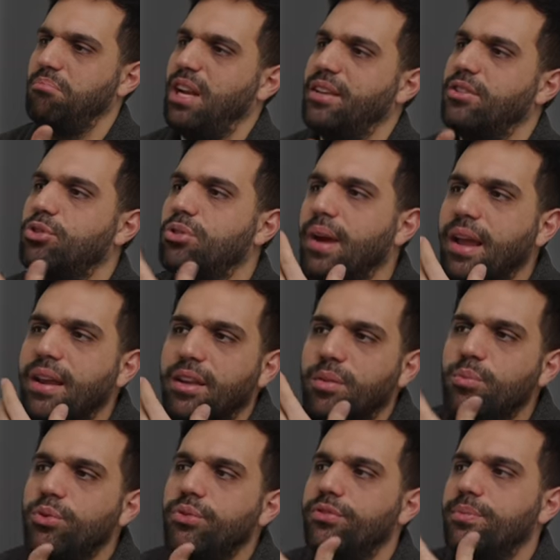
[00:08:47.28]
like creating
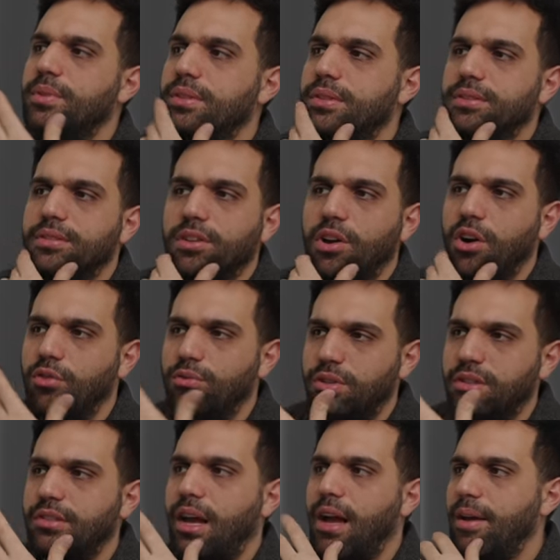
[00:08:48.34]
movement
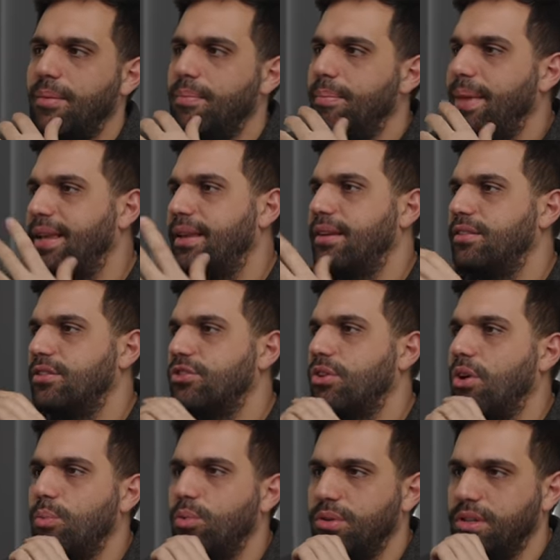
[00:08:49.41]
over time, making the
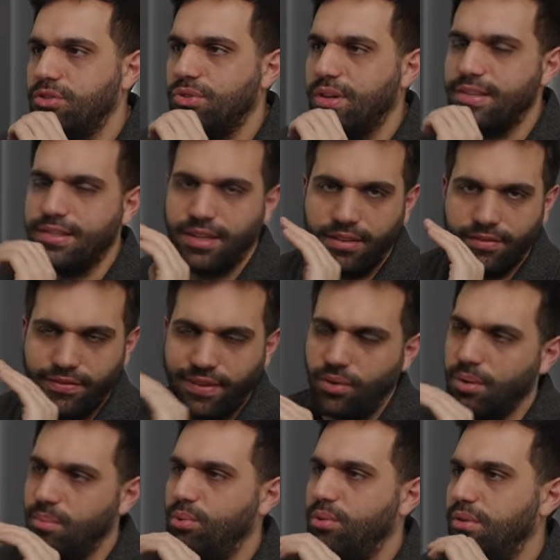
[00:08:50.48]
song more interesting.
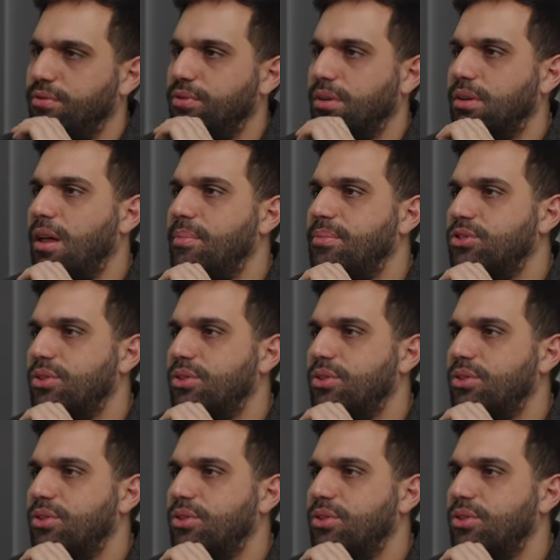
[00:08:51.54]
Very important for club